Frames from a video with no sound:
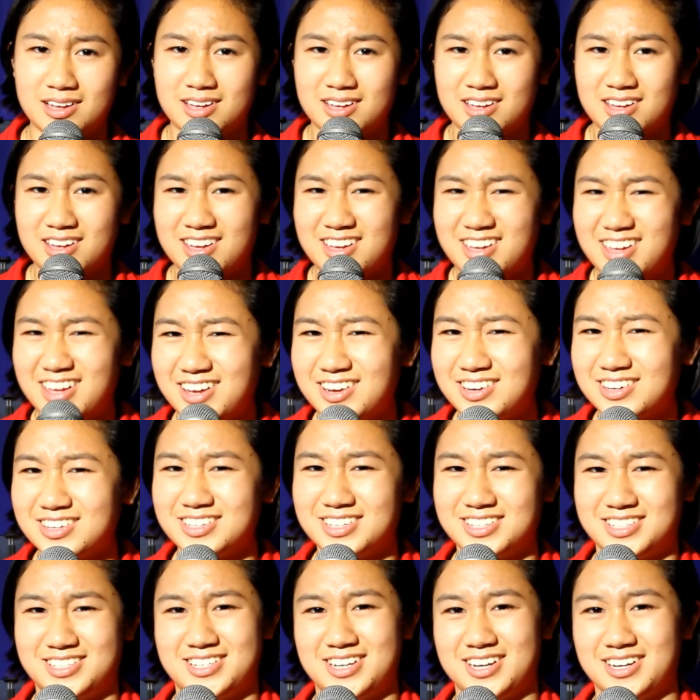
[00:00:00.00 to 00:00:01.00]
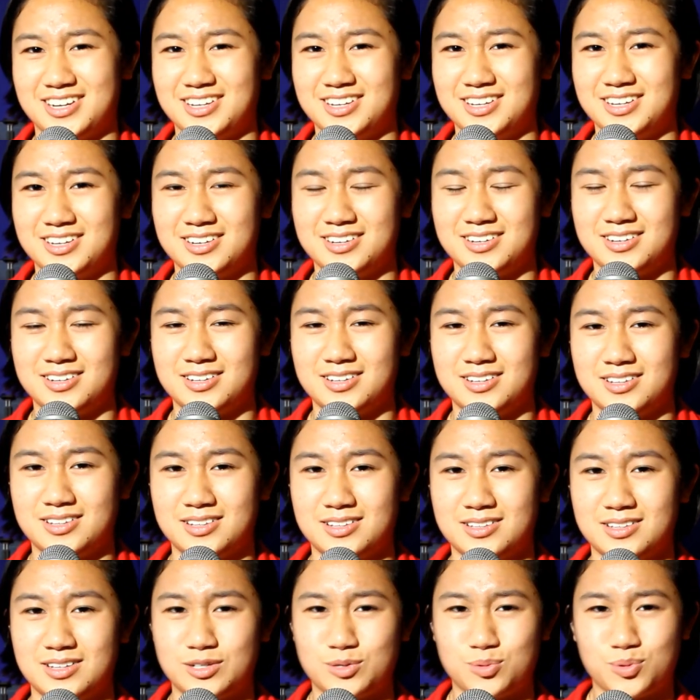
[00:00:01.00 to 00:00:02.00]
Hang on a second.
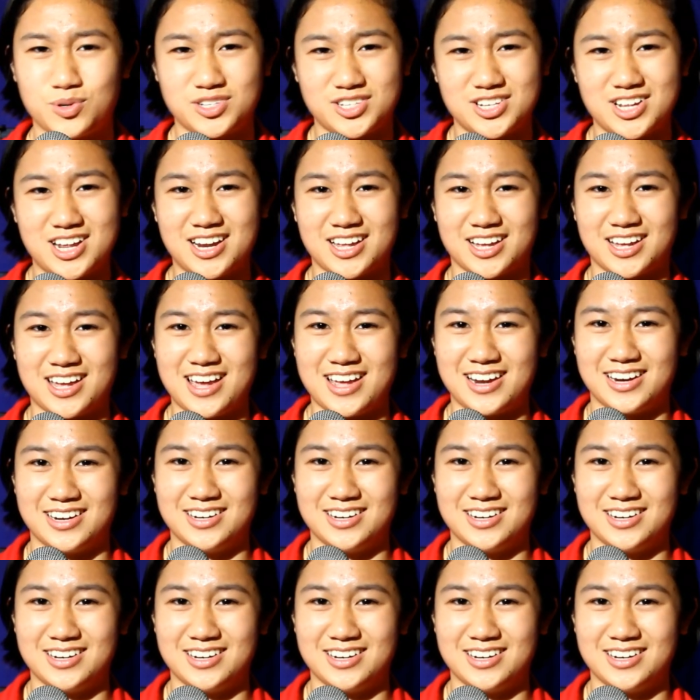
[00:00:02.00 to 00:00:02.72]
Let's watch that again.